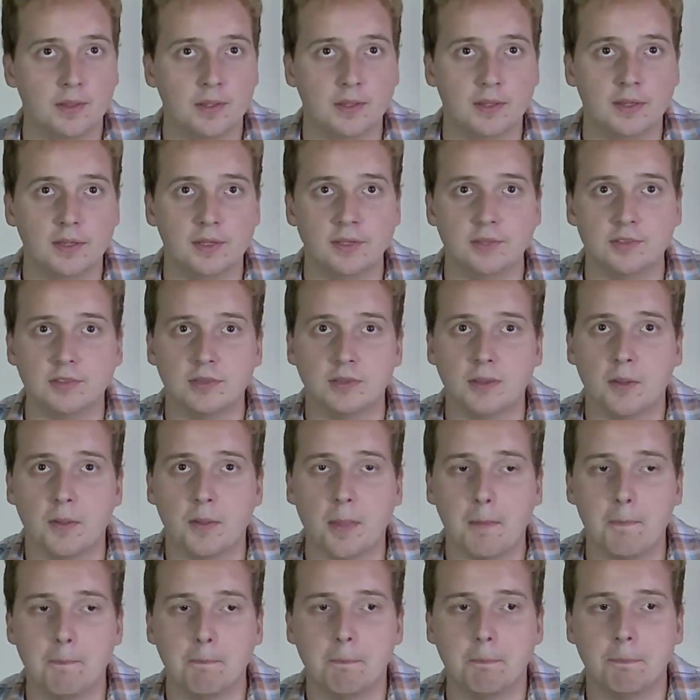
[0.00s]
It's
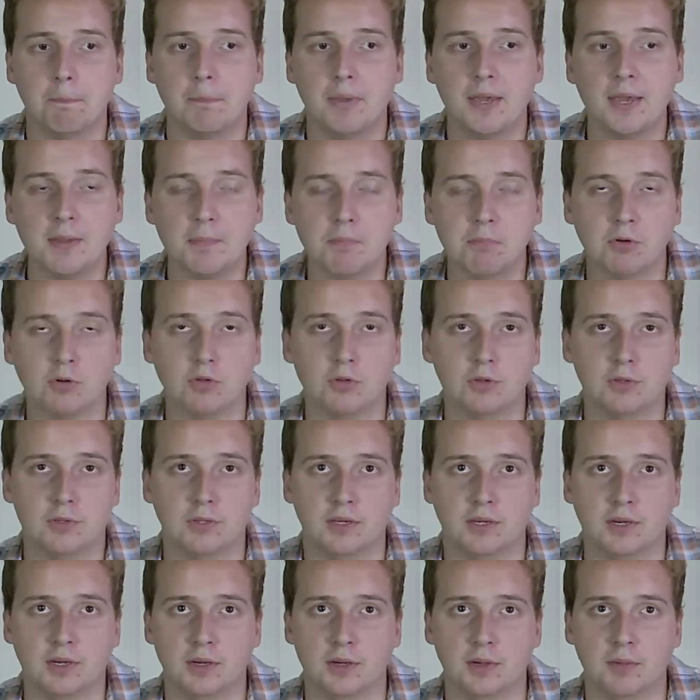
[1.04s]
people that
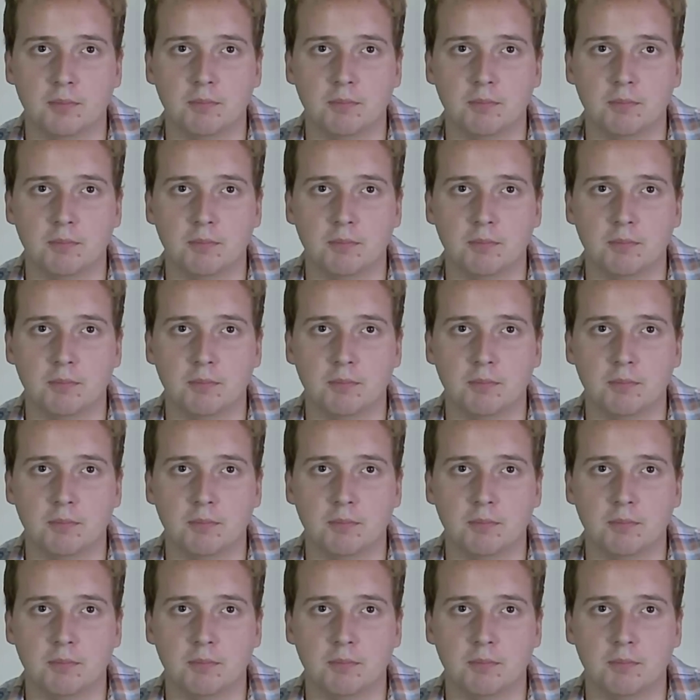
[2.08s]
are